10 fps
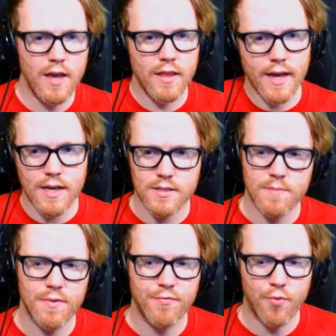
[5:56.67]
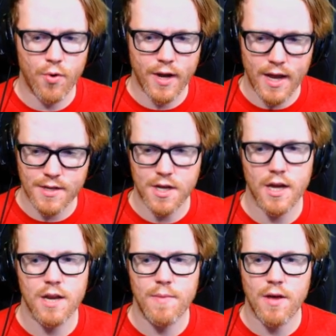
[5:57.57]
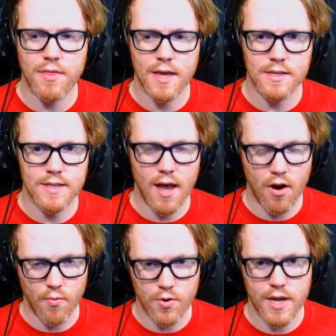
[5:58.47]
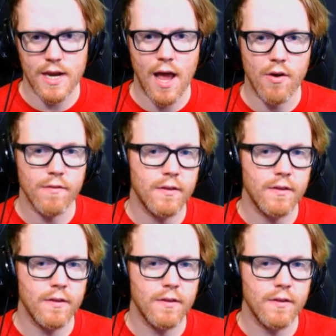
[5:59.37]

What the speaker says: like I said before, kind of talking about things that are rotating out, if